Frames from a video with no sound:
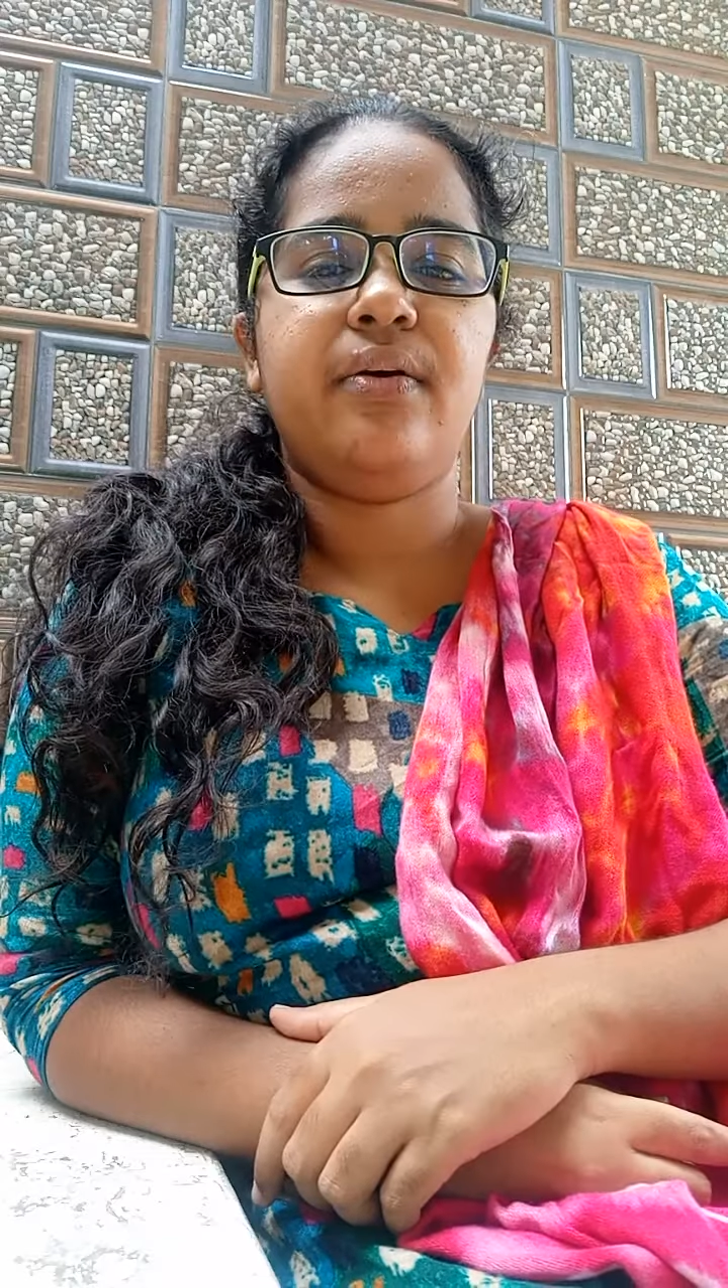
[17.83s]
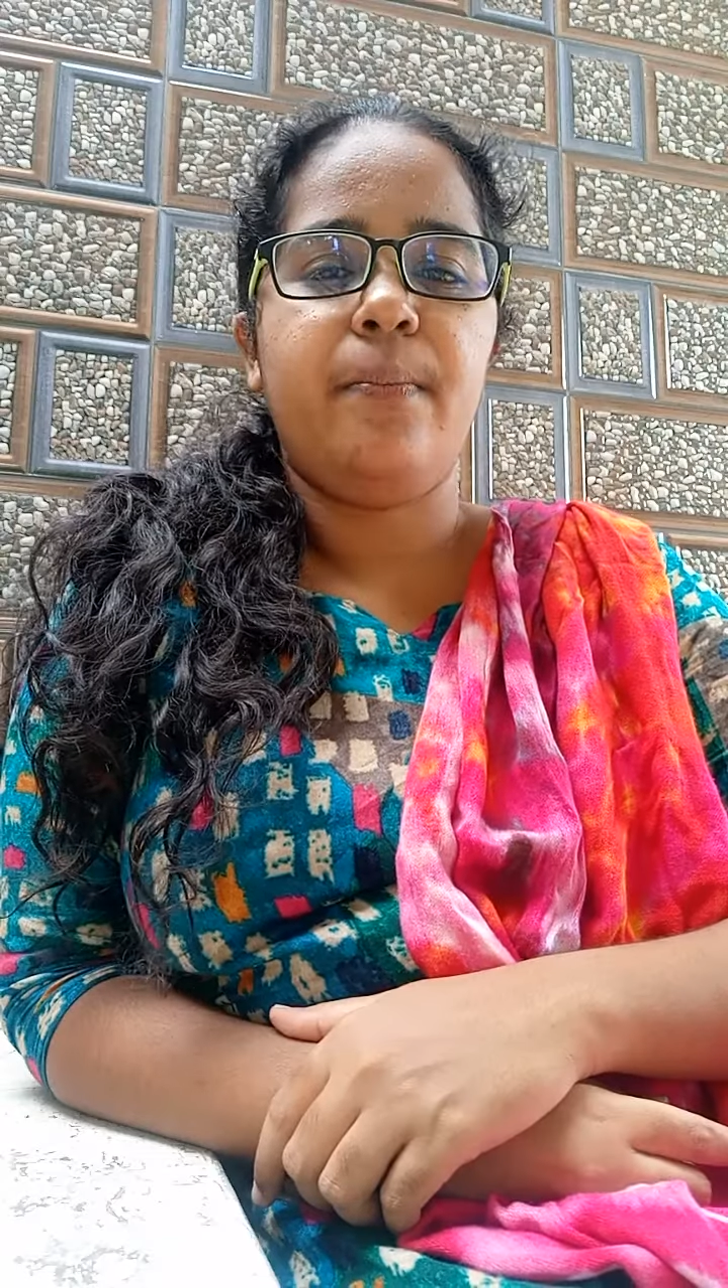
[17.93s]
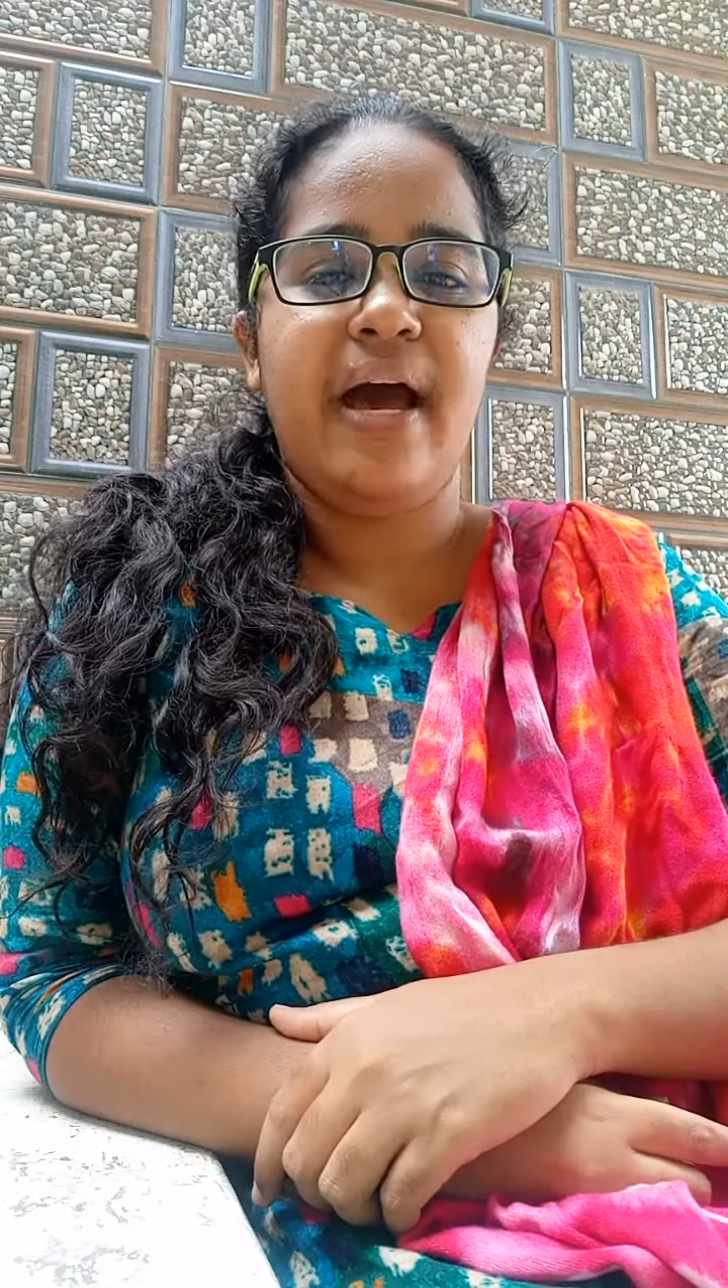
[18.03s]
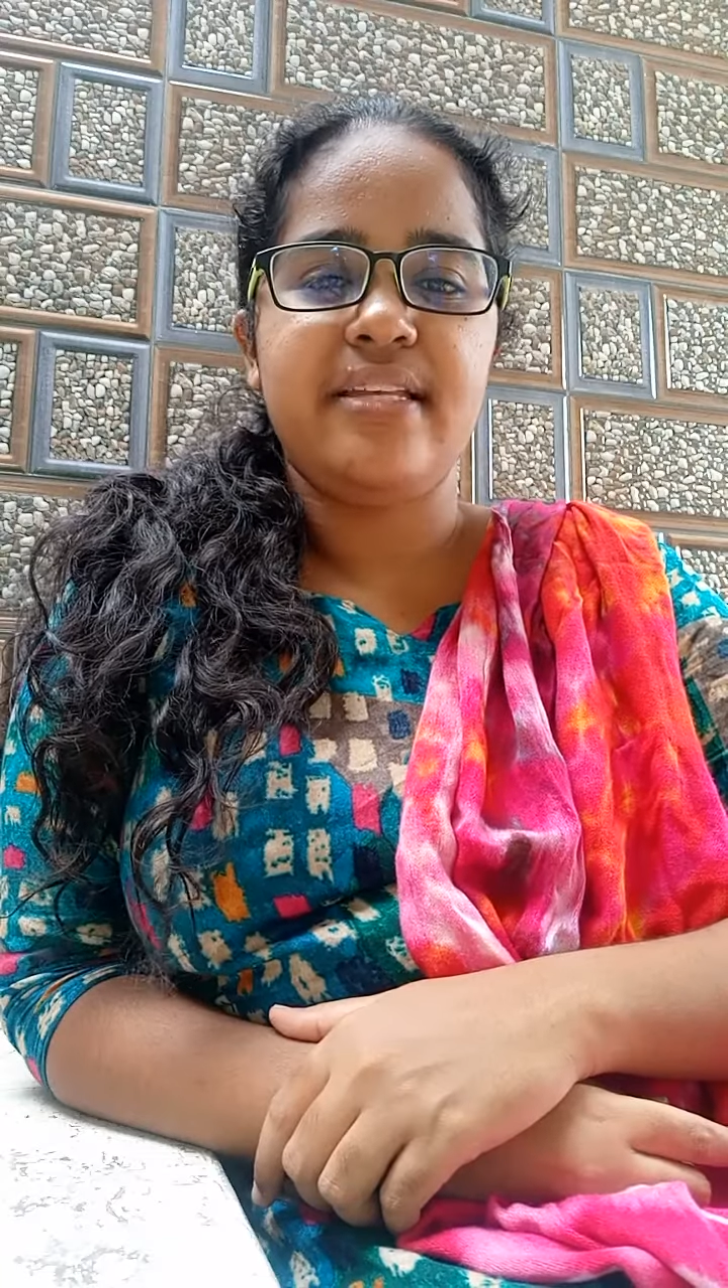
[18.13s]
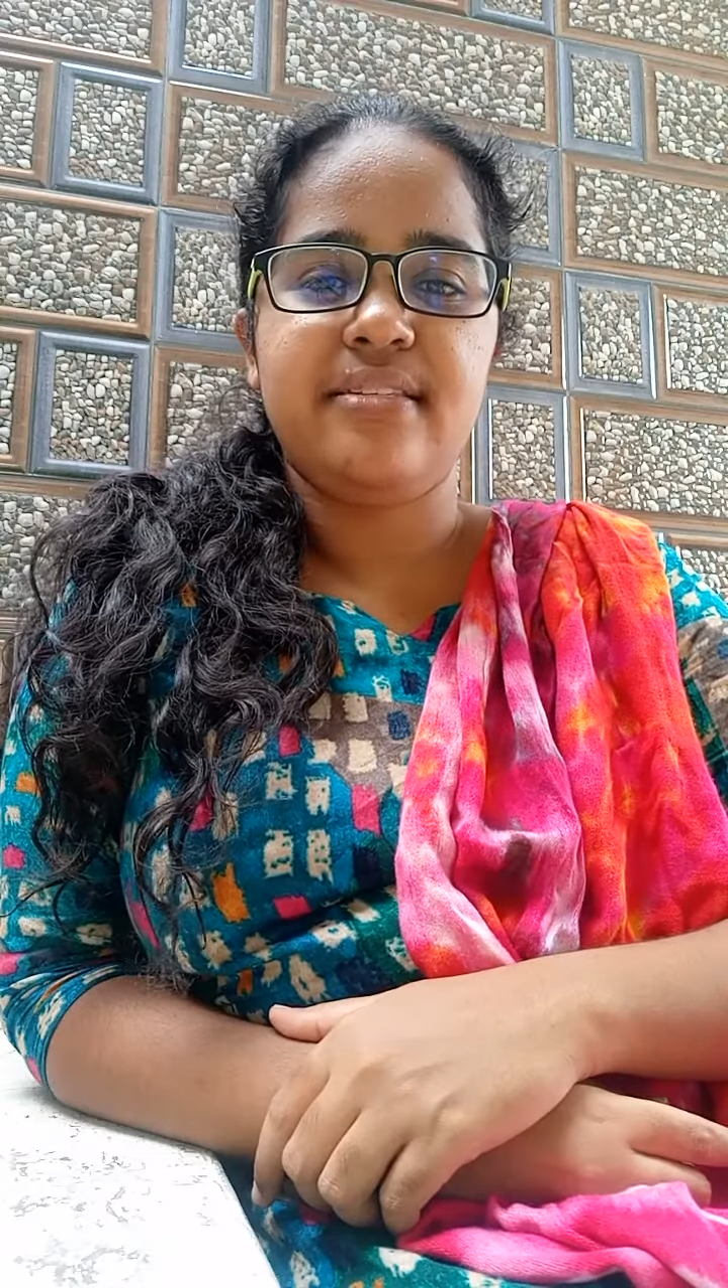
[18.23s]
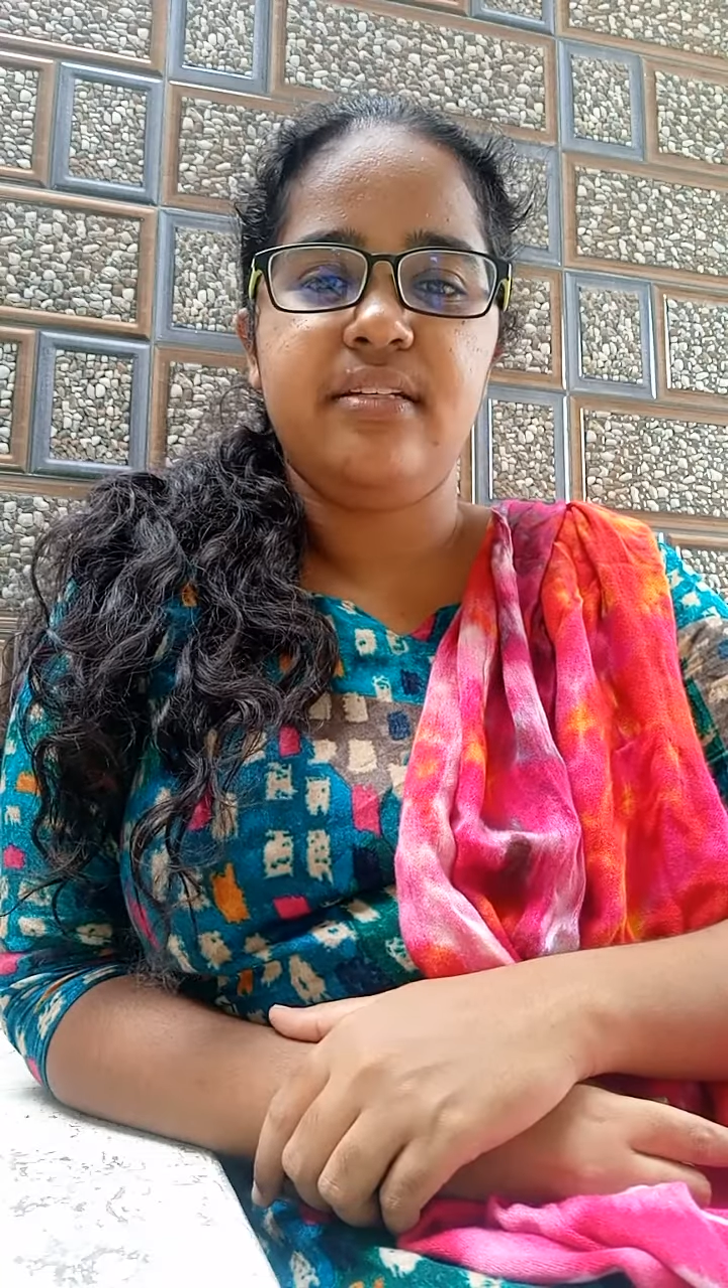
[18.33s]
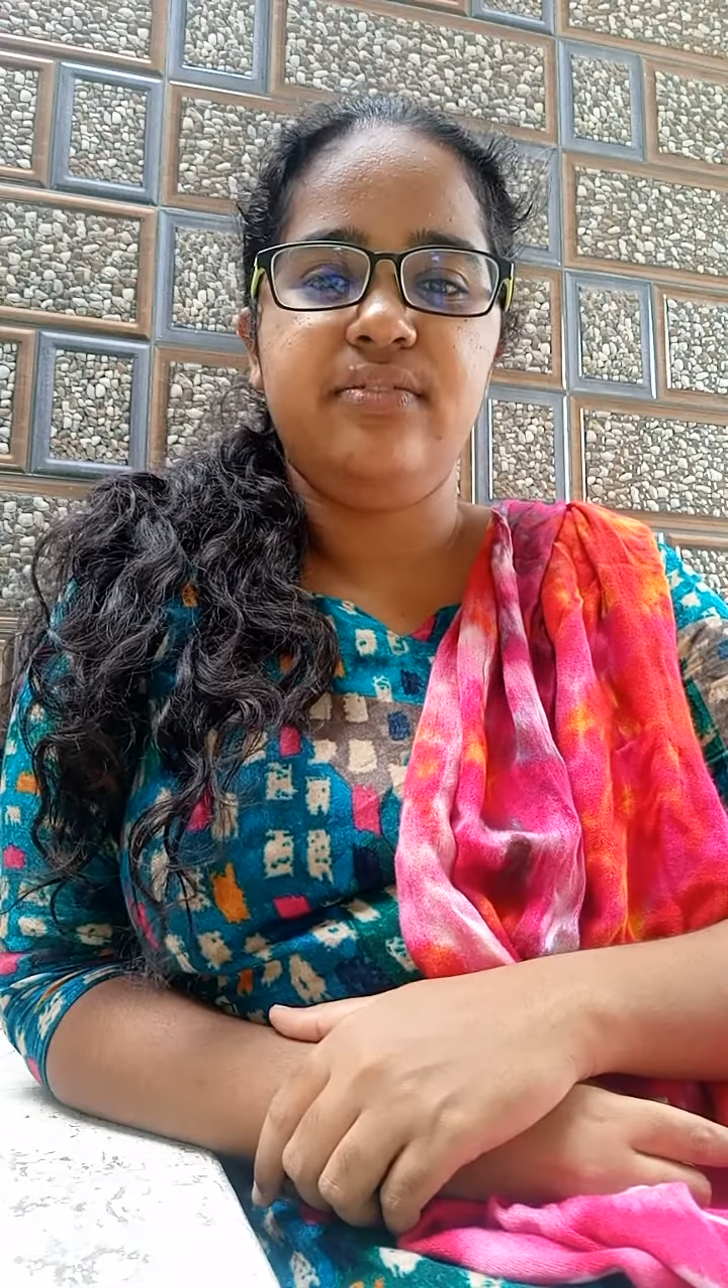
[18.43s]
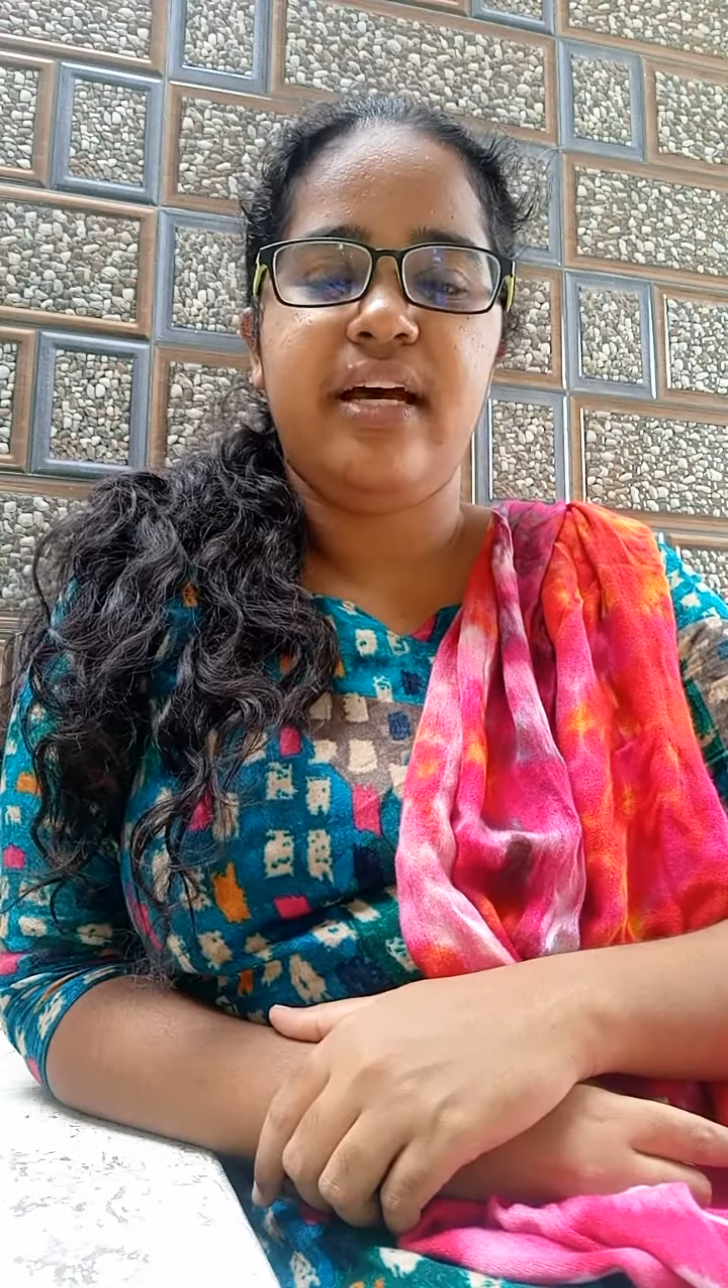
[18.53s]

myself